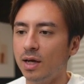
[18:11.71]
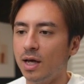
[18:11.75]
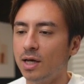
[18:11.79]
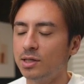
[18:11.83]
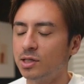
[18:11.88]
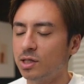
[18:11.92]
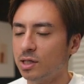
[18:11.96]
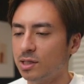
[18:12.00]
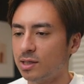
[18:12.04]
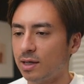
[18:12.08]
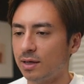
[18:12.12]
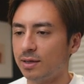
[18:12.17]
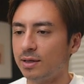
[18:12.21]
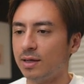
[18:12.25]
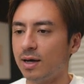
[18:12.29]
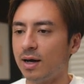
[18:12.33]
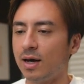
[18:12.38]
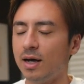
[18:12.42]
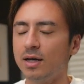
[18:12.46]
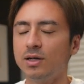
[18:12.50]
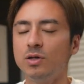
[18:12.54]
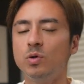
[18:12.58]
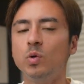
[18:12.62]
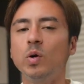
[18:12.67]
And just like
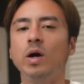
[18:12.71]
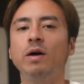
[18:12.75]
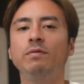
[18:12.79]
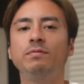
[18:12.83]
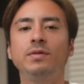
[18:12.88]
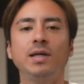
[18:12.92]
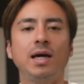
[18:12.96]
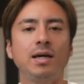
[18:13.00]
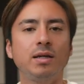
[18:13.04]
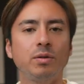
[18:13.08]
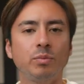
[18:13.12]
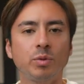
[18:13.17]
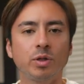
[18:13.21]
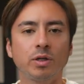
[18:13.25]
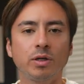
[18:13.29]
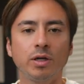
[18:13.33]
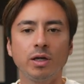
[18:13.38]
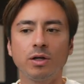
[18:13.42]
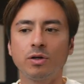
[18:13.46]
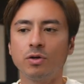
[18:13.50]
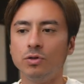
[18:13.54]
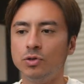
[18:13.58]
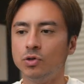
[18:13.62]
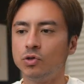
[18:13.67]
that, you have
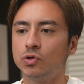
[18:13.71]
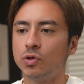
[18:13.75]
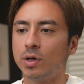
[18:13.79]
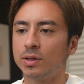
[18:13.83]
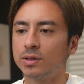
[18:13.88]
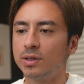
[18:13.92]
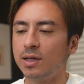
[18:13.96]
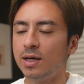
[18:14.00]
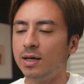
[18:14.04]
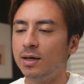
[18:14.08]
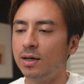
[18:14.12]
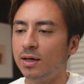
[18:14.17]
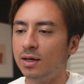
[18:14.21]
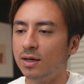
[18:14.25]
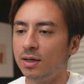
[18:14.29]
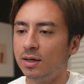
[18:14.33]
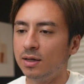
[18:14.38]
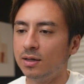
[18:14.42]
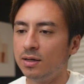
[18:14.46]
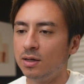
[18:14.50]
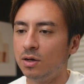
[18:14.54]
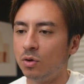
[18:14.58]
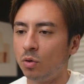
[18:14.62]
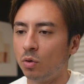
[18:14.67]
dynamically constructed
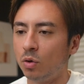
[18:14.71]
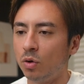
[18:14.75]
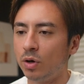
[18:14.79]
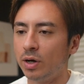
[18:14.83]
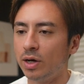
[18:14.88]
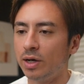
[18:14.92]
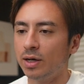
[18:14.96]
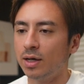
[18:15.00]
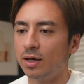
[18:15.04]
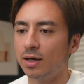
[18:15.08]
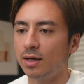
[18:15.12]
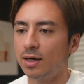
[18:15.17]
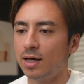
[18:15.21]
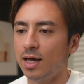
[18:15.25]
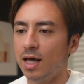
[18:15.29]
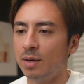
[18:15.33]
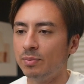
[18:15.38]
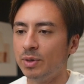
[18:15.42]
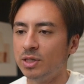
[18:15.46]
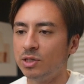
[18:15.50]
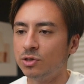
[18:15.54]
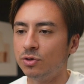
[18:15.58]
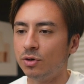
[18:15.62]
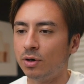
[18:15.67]
your
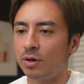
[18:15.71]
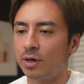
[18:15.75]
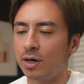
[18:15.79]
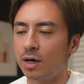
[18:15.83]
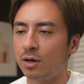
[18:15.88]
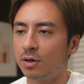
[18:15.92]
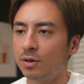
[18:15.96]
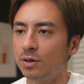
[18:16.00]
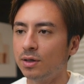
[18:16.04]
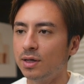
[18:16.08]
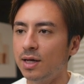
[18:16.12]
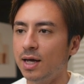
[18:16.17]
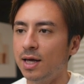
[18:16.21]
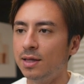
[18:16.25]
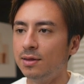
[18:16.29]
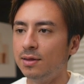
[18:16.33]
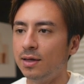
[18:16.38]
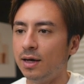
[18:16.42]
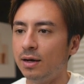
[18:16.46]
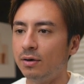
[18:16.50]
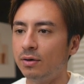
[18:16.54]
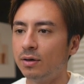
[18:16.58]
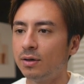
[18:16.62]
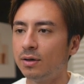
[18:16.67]
image URL in
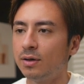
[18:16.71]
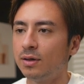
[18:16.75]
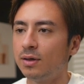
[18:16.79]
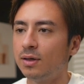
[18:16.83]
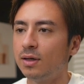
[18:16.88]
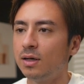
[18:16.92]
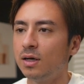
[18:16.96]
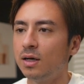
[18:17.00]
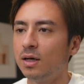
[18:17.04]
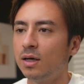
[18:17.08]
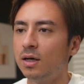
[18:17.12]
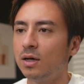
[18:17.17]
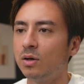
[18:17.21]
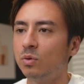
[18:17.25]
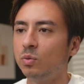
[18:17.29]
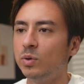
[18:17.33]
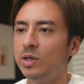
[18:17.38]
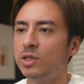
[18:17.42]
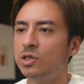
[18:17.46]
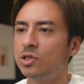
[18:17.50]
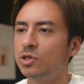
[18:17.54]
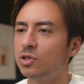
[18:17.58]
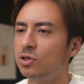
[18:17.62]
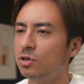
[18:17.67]
there.
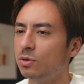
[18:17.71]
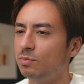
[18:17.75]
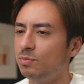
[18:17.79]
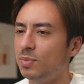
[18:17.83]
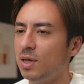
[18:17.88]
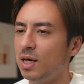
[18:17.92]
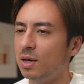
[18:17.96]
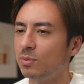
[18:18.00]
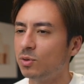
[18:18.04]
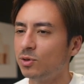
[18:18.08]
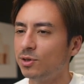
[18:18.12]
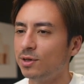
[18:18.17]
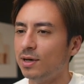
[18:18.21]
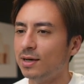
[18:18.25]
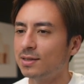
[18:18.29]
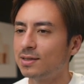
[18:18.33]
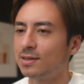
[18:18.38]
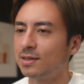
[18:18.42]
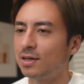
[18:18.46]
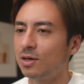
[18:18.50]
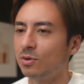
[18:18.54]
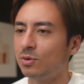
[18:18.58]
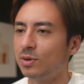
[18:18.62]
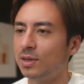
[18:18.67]
We should be able to
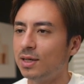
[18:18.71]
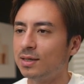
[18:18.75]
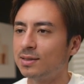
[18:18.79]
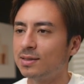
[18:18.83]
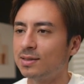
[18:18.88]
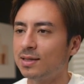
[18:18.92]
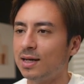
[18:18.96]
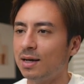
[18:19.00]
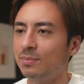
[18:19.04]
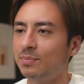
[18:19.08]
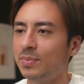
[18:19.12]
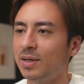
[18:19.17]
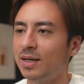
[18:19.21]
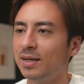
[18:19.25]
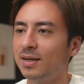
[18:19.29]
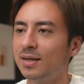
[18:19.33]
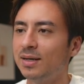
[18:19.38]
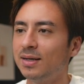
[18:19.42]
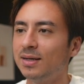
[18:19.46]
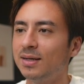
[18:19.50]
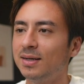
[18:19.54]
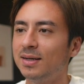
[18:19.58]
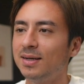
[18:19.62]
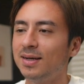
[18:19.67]
execute this step.
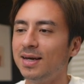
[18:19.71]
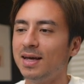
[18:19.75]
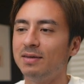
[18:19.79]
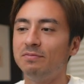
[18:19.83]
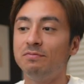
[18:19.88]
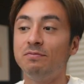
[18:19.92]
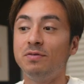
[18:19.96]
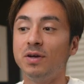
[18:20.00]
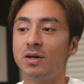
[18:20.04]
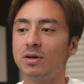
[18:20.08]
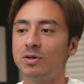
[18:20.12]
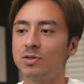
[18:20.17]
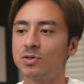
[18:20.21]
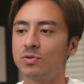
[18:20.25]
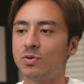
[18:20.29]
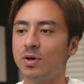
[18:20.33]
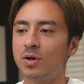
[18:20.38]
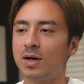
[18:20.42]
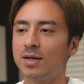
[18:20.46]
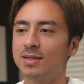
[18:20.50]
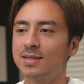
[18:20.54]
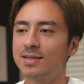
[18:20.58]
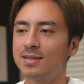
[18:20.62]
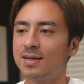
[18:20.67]
And fingers
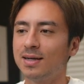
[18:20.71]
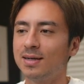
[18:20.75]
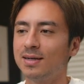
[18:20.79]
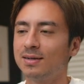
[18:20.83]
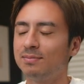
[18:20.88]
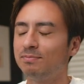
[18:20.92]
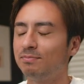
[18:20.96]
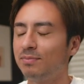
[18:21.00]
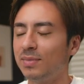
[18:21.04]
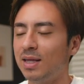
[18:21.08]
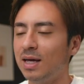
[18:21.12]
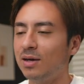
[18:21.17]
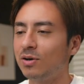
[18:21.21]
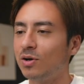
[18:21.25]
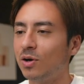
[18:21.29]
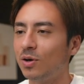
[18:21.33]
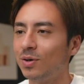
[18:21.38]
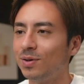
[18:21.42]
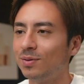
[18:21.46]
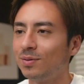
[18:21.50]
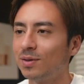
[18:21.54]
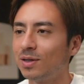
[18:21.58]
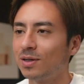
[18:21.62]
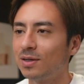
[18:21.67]
crossed, there you go.
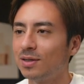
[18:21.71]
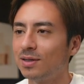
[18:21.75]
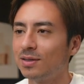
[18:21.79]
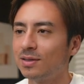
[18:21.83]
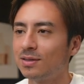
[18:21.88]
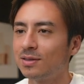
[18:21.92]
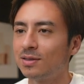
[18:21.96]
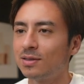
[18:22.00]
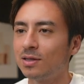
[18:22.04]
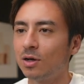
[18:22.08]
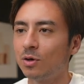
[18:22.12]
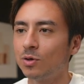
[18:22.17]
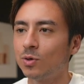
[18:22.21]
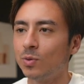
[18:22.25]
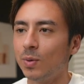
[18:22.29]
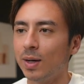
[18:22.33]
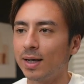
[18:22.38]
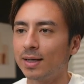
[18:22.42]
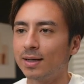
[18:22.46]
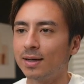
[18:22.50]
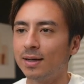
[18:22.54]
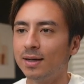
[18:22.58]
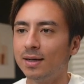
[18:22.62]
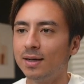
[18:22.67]
So
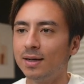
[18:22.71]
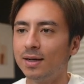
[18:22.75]
quick.